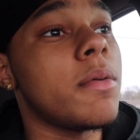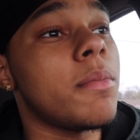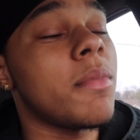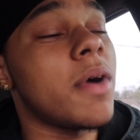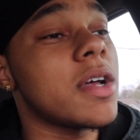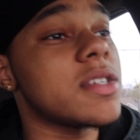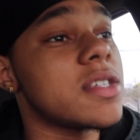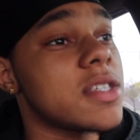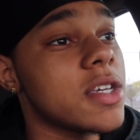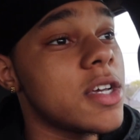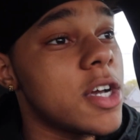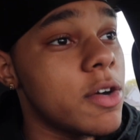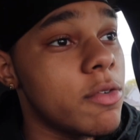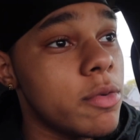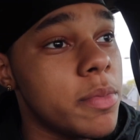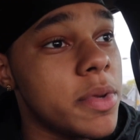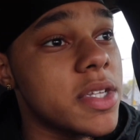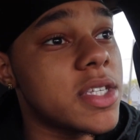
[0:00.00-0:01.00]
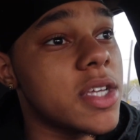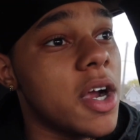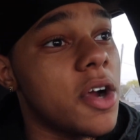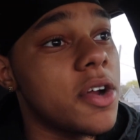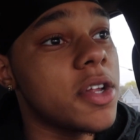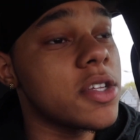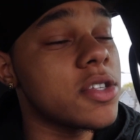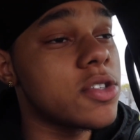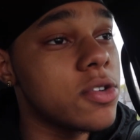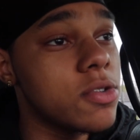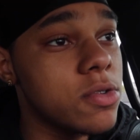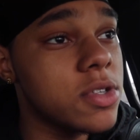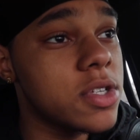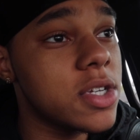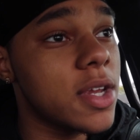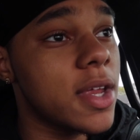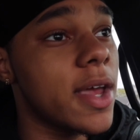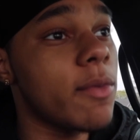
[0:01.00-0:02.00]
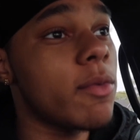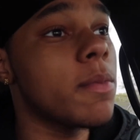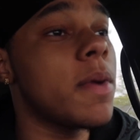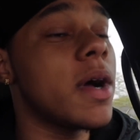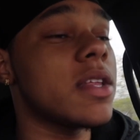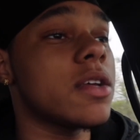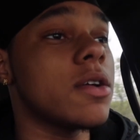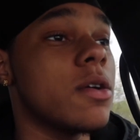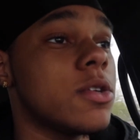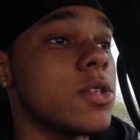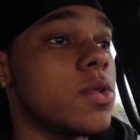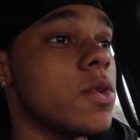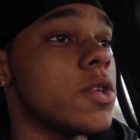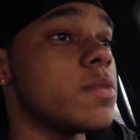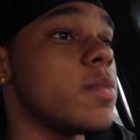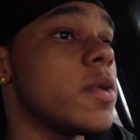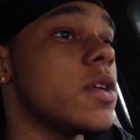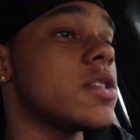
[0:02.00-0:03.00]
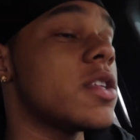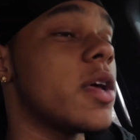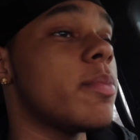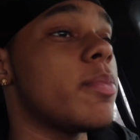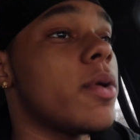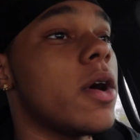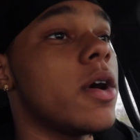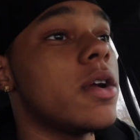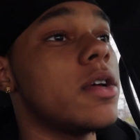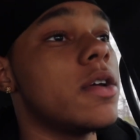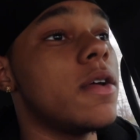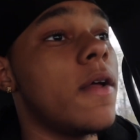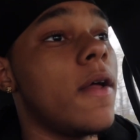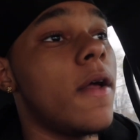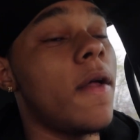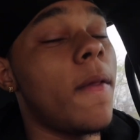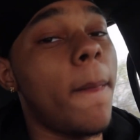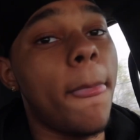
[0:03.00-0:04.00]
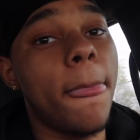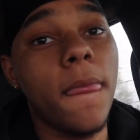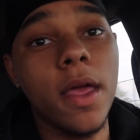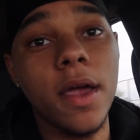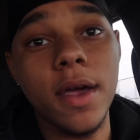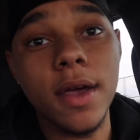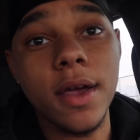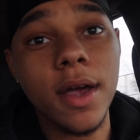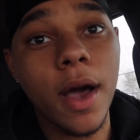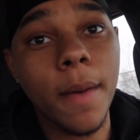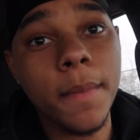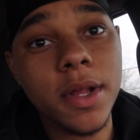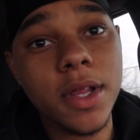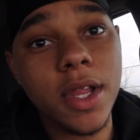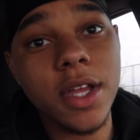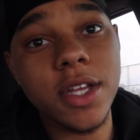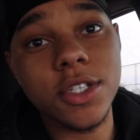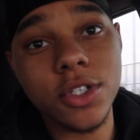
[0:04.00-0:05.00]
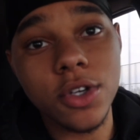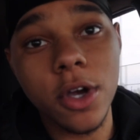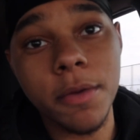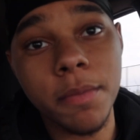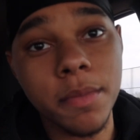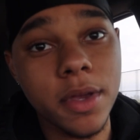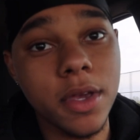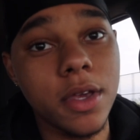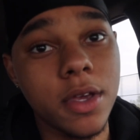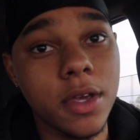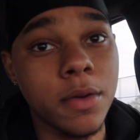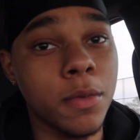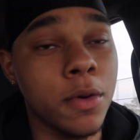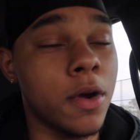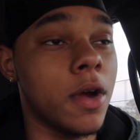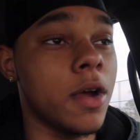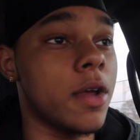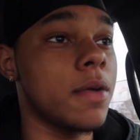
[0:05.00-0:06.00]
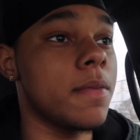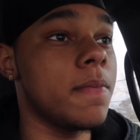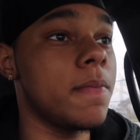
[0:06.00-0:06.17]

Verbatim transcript: My son will be turning two today. We about to go to his birthday party, and I'm gonna let y'all meet him. All right.